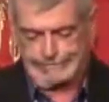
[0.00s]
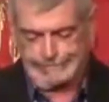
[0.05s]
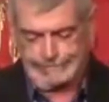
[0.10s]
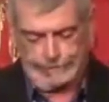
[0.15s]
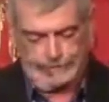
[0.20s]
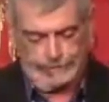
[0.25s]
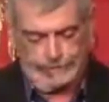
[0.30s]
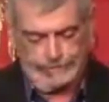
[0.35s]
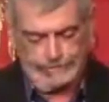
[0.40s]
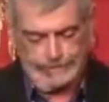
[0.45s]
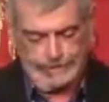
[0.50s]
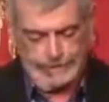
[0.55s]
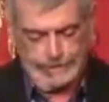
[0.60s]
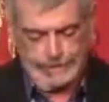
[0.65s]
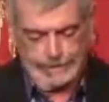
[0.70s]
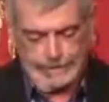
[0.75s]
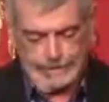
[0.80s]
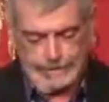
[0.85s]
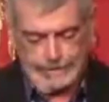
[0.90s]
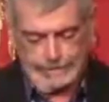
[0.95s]
You know,
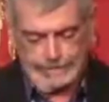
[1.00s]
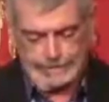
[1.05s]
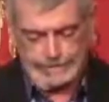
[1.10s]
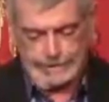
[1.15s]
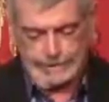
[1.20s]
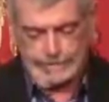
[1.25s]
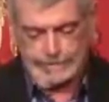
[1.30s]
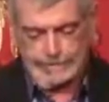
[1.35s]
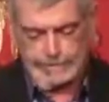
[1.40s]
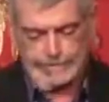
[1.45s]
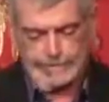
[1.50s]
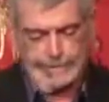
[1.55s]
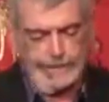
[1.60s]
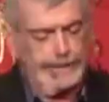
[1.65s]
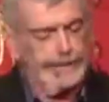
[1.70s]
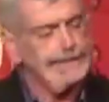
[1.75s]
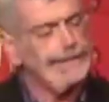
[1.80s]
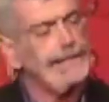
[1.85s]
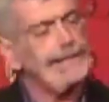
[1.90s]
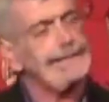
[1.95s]
we say,
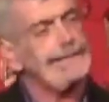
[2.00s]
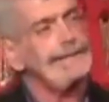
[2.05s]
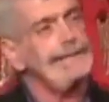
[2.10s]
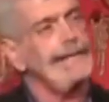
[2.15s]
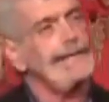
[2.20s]
and that's,